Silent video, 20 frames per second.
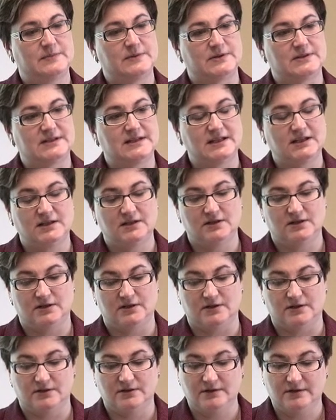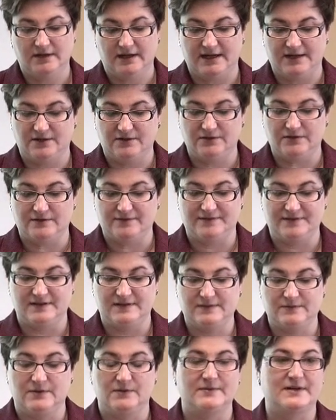in particular, I don't know if
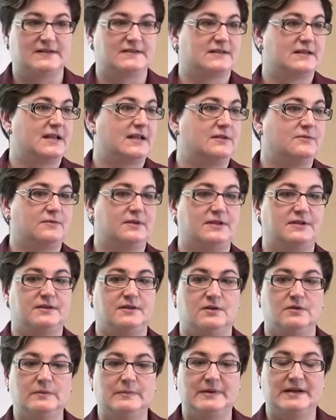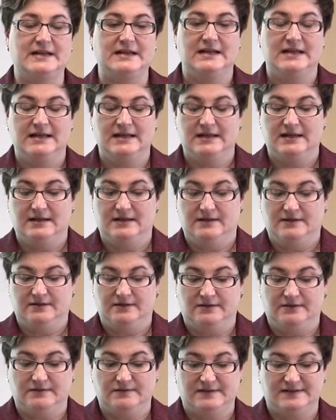this will resonate with you, but
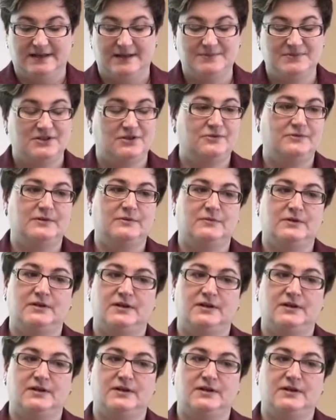There, some children